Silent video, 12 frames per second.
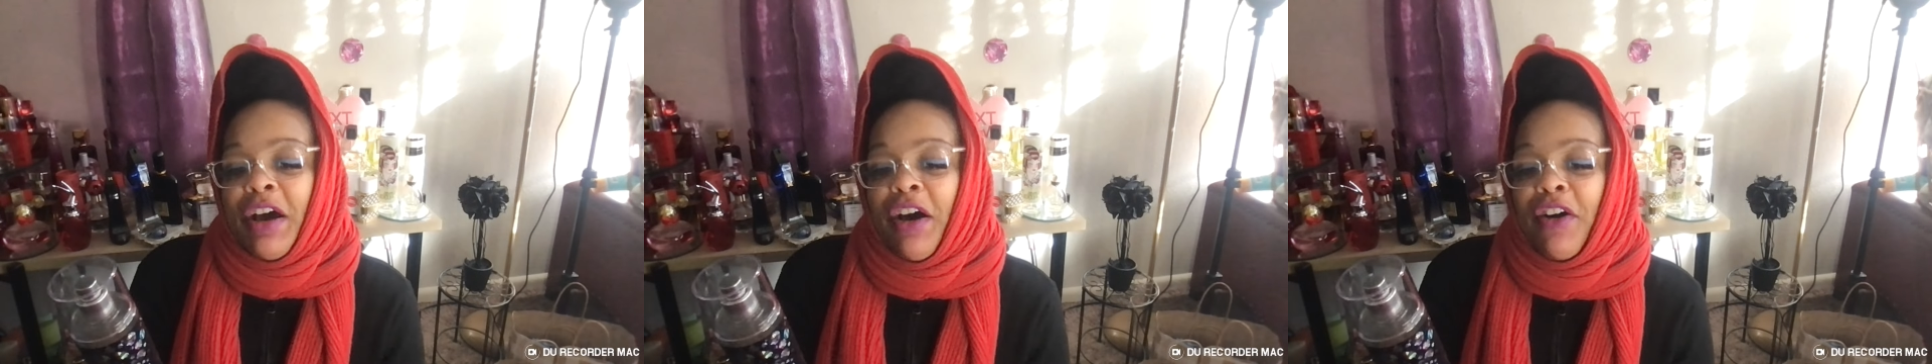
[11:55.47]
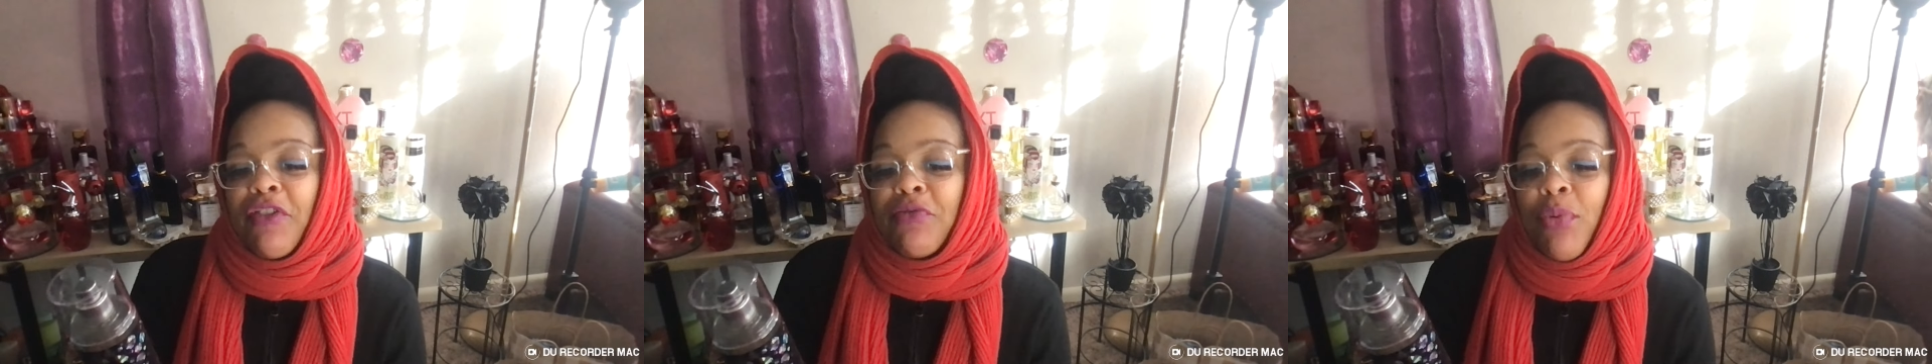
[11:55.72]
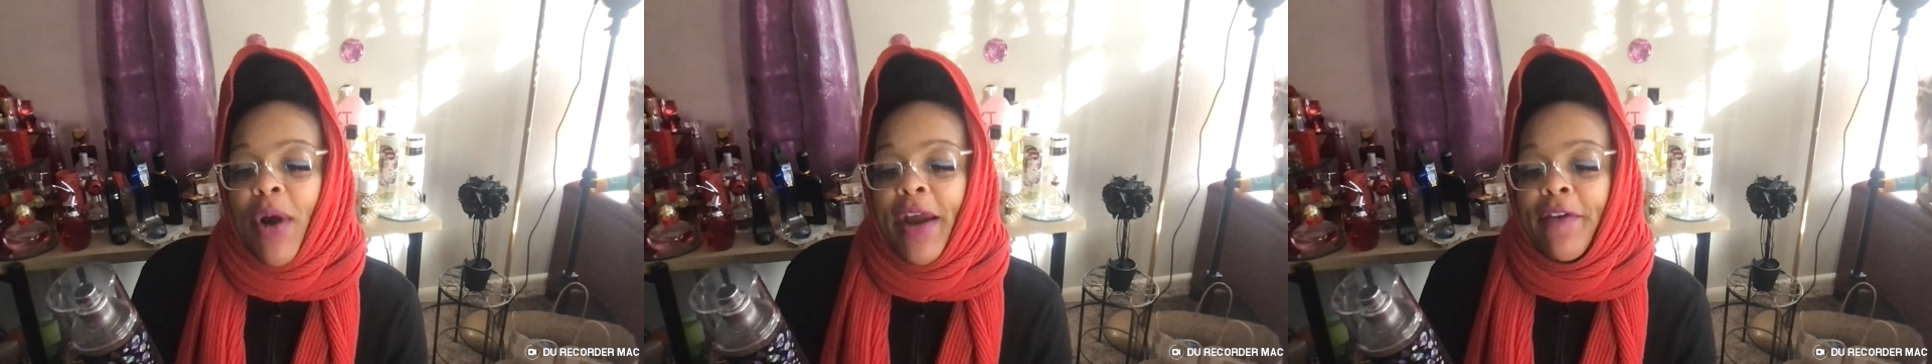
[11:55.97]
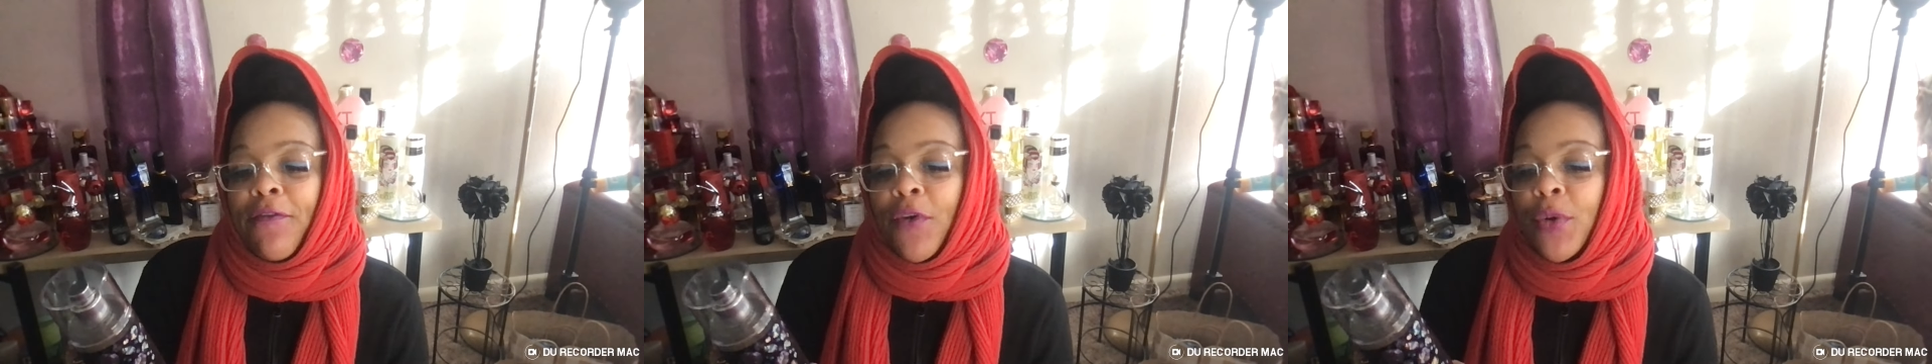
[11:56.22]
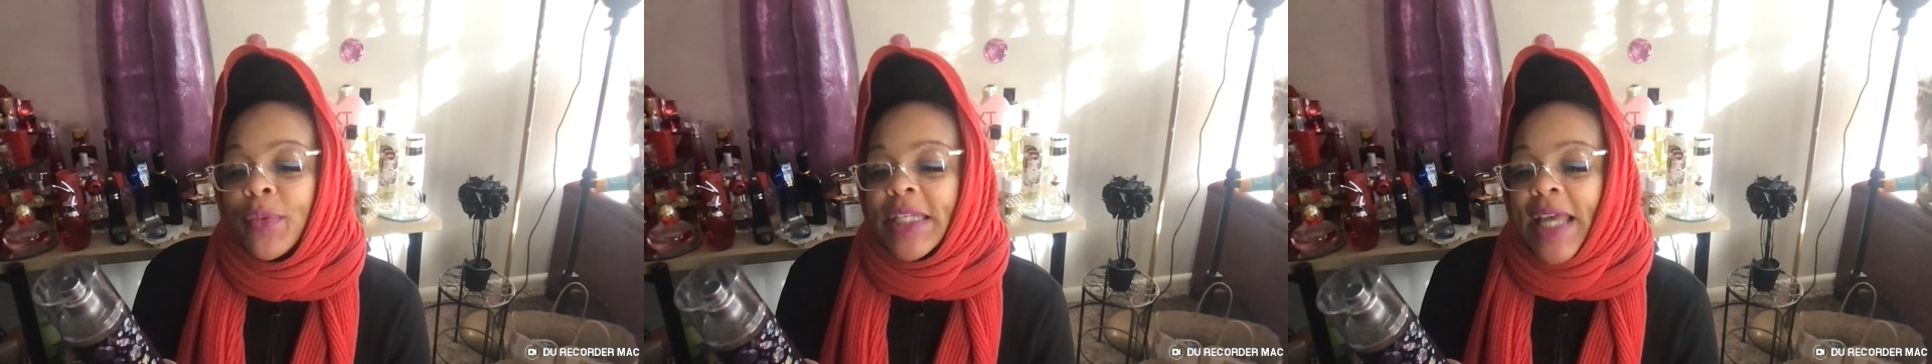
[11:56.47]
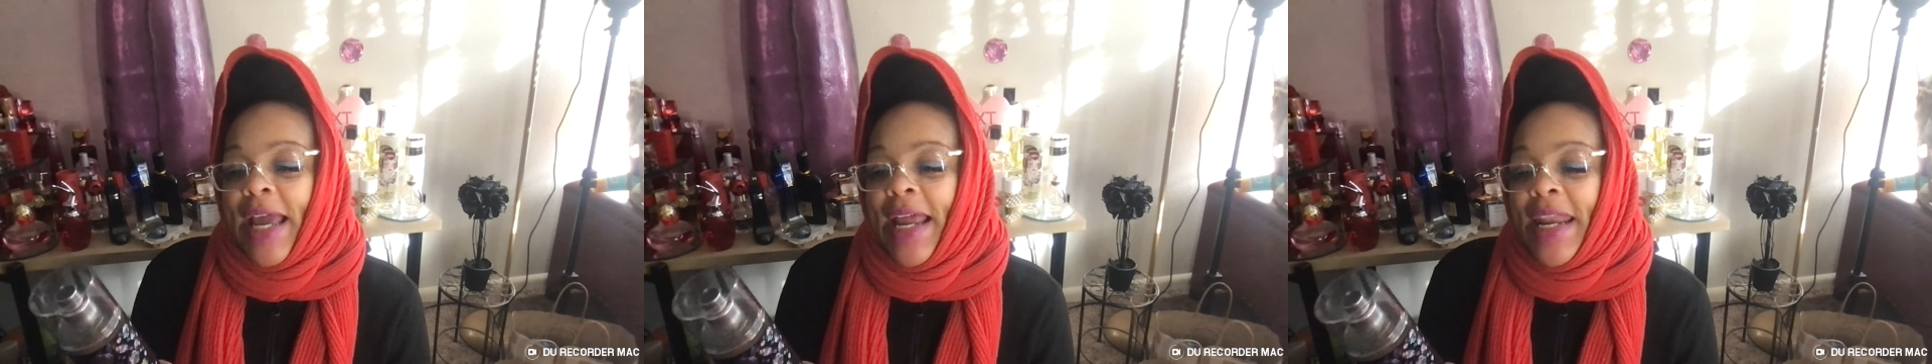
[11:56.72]
of bright
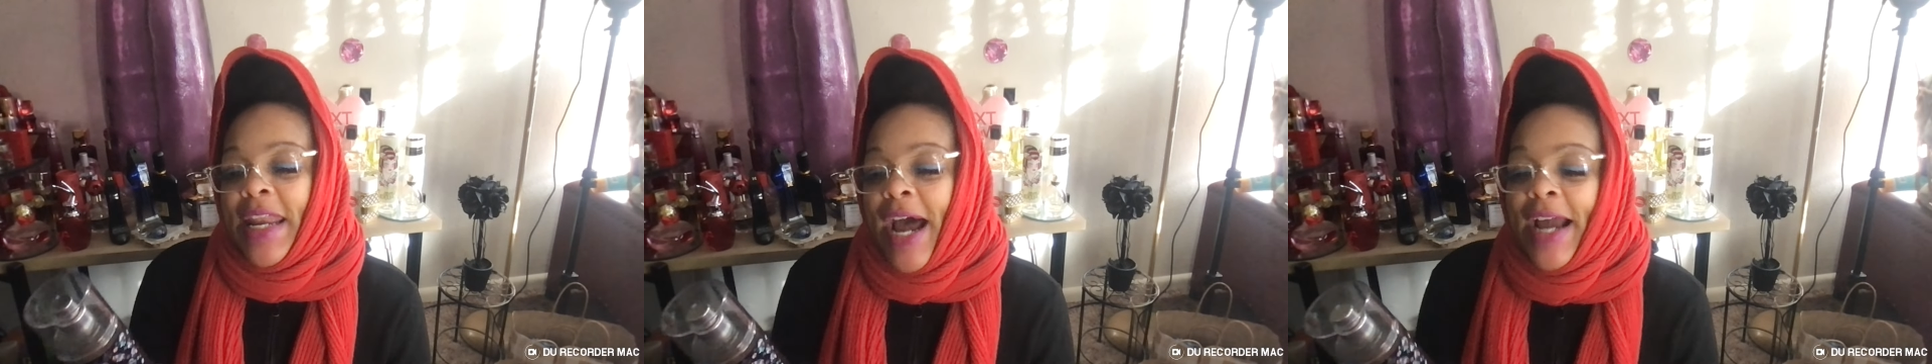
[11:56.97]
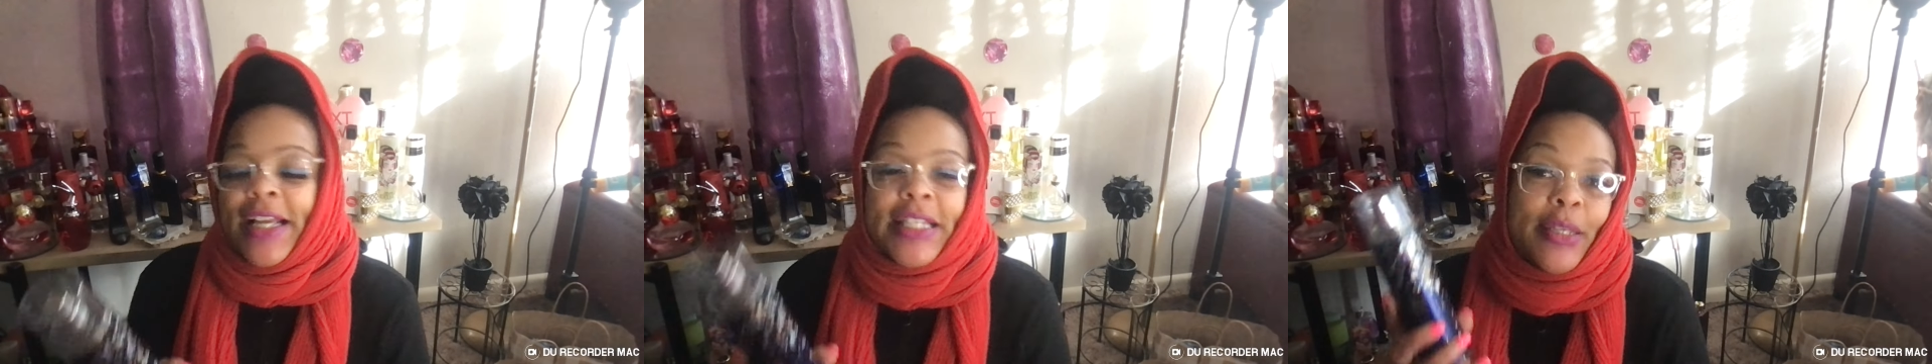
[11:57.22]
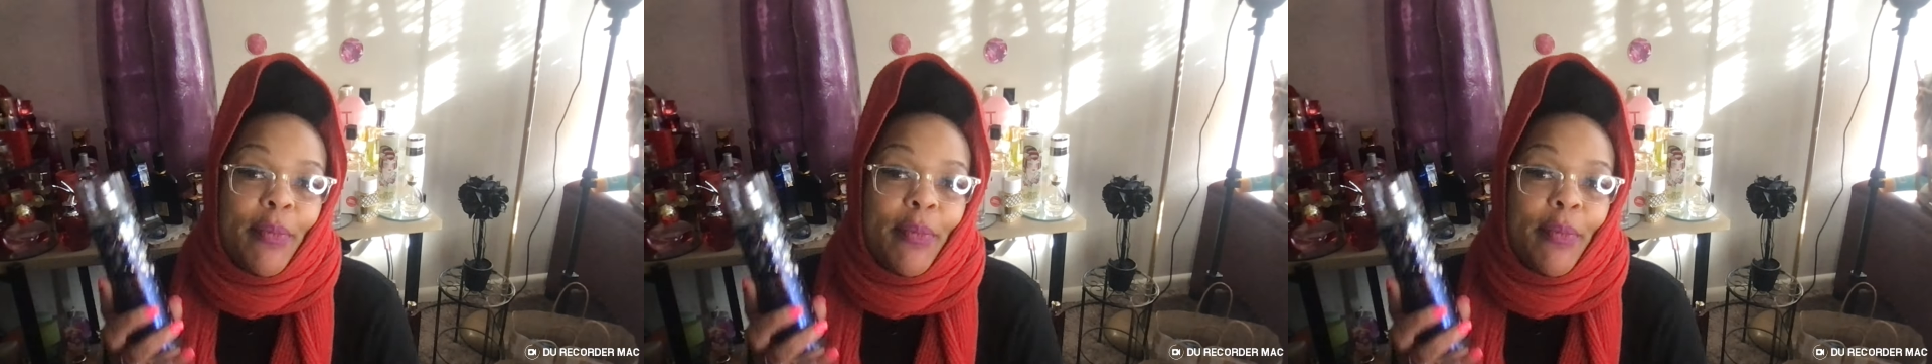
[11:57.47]
fruits and night's